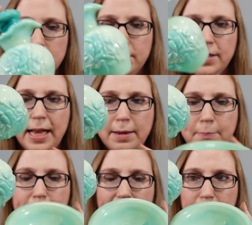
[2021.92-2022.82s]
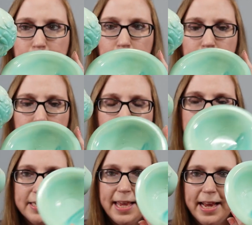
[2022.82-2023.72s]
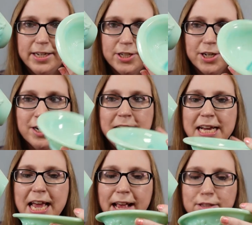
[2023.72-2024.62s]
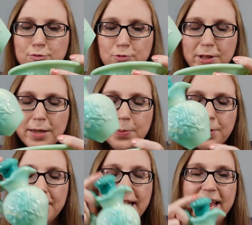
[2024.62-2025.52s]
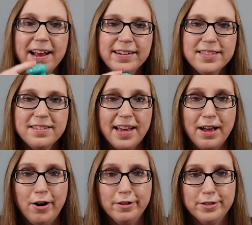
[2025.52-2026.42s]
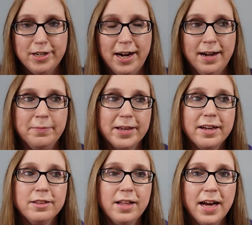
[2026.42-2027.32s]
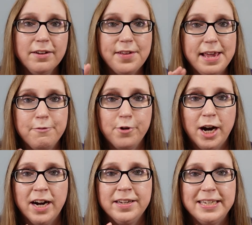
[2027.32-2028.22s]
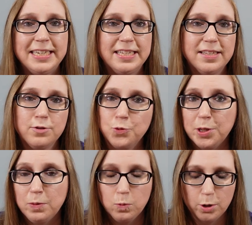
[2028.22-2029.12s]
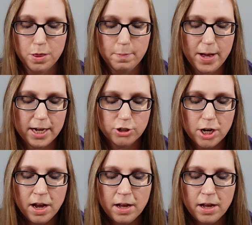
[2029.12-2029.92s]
like bath oil decanter. It's really pretty and I say all the time like a lot of Avon isn't really worth much.